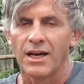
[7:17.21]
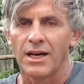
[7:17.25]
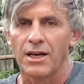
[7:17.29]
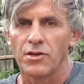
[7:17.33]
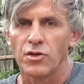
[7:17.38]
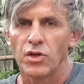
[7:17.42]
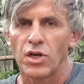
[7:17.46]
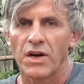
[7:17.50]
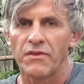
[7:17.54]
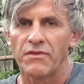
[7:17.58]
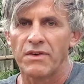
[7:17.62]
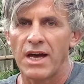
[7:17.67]

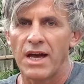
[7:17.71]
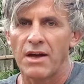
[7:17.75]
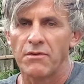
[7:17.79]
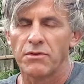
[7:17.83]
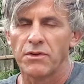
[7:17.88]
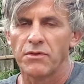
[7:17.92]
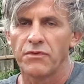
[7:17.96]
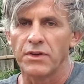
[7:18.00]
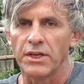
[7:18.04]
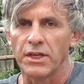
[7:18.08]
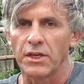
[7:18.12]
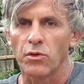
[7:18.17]
You have
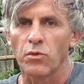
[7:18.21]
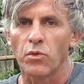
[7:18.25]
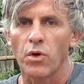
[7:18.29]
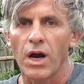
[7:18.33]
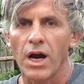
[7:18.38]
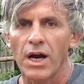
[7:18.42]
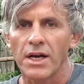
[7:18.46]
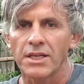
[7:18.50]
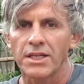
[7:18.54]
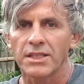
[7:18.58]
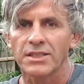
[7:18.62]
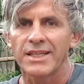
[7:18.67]
everything,
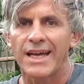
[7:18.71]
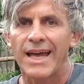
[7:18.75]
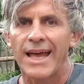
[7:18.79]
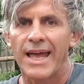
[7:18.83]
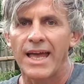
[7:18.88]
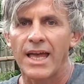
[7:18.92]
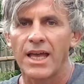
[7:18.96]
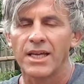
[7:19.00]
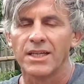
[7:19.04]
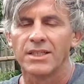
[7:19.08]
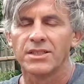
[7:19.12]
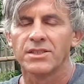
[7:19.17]
quiet,
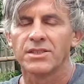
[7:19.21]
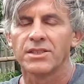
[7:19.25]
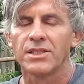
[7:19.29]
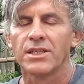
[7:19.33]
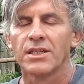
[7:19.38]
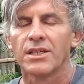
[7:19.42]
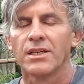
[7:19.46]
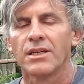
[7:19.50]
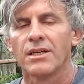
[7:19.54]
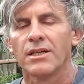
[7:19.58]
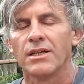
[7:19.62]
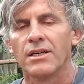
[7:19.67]
and
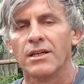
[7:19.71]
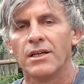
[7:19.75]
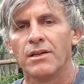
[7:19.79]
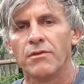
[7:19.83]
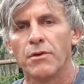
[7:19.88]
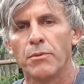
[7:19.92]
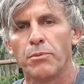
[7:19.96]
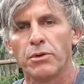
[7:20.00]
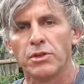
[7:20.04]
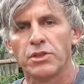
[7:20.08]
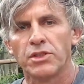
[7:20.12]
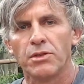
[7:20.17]

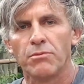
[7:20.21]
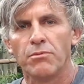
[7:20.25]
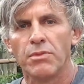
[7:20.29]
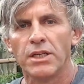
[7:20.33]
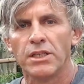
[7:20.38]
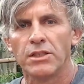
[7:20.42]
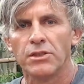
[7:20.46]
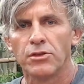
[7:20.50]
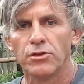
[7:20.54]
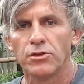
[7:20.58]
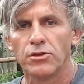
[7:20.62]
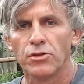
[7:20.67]
the
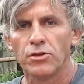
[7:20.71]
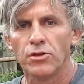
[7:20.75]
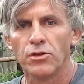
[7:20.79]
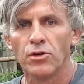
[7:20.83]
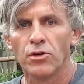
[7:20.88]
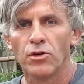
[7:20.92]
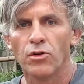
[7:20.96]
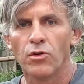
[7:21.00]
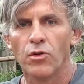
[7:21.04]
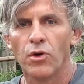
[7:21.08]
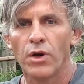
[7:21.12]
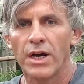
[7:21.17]
possibility to
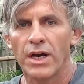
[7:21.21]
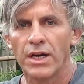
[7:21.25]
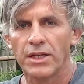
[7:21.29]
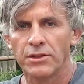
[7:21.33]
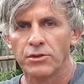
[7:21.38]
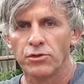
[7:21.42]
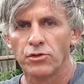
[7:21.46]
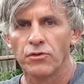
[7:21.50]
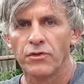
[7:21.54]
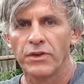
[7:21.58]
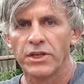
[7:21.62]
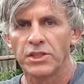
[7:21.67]
go
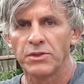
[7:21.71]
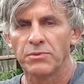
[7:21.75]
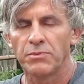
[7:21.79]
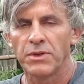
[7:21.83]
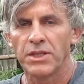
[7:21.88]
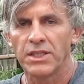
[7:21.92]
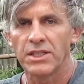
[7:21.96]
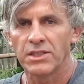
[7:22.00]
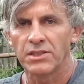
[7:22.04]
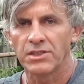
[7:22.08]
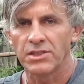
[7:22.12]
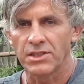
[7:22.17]
and do the
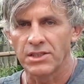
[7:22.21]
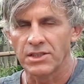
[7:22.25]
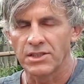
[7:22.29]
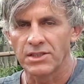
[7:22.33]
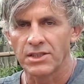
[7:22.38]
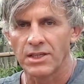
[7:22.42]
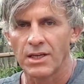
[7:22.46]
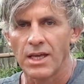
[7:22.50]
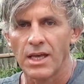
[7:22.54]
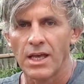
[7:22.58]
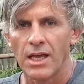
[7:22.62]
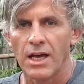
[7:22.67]

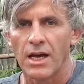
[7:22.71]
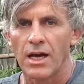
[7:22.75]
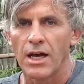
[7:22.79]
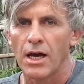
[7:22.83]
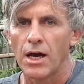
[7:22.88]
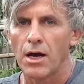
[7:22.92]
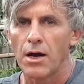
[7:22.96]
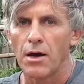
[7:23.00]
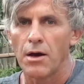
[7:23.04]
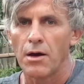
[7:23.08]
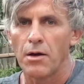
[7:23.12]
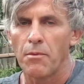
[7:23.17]
experiences.
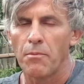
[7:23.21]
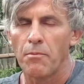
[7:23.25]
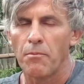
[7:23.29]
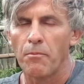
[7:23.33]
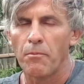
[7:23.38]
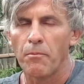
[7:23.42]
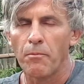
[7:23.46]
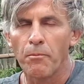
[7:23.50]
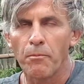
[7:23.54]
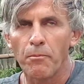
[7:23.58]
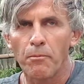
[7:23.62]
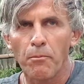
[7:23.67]

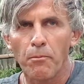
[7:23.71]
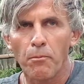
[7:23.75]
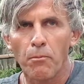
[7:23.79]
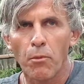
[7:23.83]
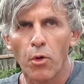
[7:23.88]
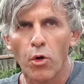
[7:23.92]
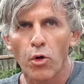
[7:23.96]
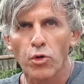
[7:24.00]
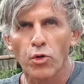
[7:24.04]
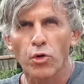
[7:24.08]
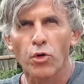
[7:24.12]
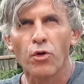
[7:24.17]

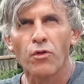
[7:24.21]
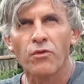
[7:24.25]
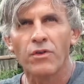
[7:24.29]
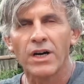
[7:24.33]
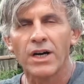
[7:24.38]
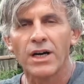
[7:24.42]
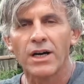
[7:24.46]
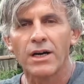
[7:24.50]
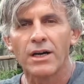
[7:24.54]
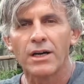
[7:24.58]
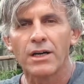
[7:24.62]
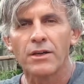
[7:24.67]

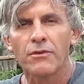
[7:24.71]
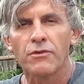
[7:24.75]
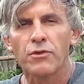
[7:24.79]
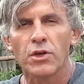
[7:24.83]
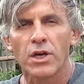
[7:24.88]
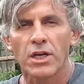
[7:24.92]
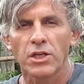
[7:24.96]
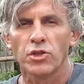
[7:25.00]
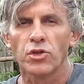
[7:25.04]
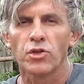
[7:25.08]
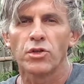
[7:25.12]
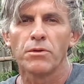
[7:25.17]
Moreover, if
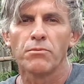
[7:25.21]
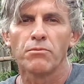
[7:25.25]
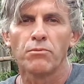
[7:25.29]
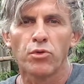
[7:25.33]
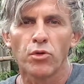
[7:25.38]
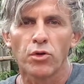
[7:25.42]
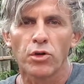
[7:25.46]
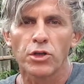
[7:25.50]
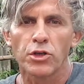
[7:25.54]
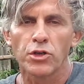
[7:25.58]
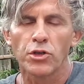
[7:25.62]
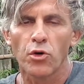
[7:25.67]
you actually
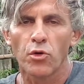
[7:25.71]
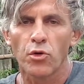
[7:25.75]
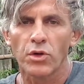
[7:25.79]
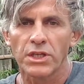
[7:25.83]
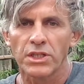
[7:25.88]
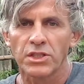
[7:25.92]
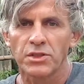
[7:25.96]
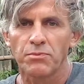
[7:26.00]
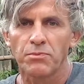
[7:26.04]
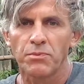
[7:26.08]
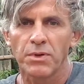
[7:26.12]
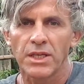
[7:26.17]
book your
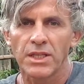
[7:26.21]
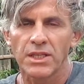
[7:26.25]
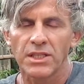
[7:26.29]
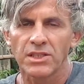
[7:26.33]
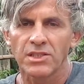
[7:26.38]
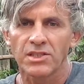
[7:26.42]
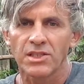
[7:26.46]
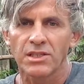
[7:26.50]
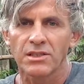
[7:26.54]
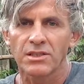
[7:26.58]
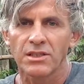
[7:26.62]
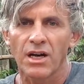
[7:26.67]

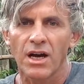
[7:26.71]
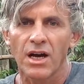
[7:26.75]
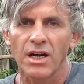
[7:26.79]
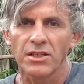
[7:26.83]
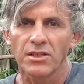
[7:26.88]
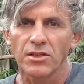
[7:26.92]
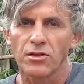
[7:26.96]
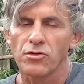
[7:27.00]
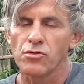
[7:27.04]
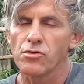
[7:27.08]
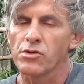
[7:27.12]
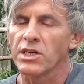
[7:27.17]
experience at
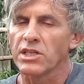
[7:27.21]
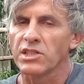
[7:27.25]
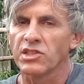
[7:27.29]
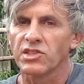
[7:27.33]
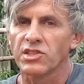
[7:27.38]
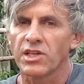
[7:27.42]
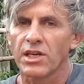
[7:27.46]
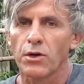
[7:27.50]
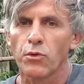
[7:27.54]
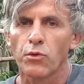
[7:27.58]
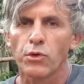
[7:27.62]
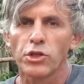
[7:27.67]
night, you can
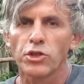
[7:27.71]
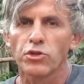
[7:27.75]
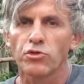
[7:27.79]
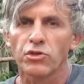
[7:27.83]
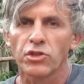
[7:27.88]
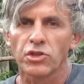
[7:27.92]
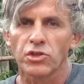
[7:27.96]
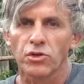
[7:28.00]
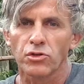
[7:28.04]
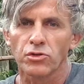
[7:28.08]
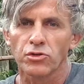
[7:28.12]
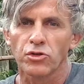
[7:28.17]
say which
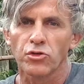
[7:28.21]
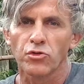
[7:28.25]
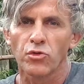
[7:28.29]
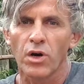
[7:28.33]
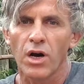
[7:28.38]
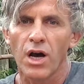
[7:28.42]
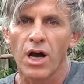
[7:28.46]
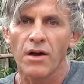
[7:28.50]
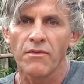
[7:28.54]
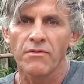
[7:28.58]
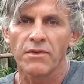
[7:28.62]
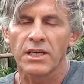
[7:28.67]
resort you
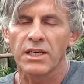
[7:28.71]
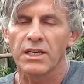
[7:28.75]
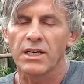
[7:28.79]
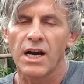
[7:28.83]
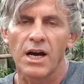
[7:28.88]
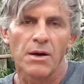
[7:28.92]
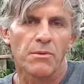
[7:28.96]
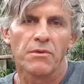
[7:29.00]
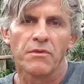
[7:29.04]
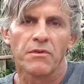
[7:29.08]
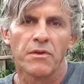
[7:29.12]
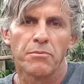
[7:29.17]
are, and they
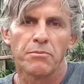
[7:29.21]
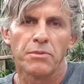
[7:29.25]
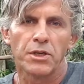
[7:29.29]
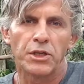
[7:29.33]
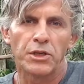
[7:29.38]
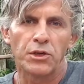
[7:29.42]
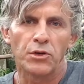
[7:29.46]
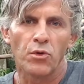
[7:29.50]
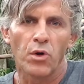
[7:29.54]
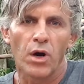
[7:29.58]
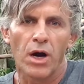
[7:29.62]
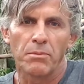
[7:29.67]
come and they
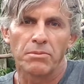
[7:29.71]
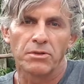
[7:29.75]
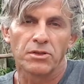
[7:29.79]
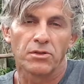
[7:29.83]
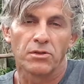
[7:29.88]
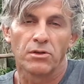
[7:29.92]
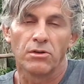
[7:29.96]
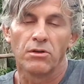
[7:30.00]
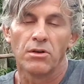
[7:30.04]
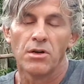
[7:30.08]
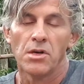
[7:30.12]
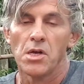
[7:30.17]
pick you up.
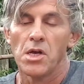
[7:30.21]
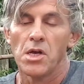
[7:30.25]
So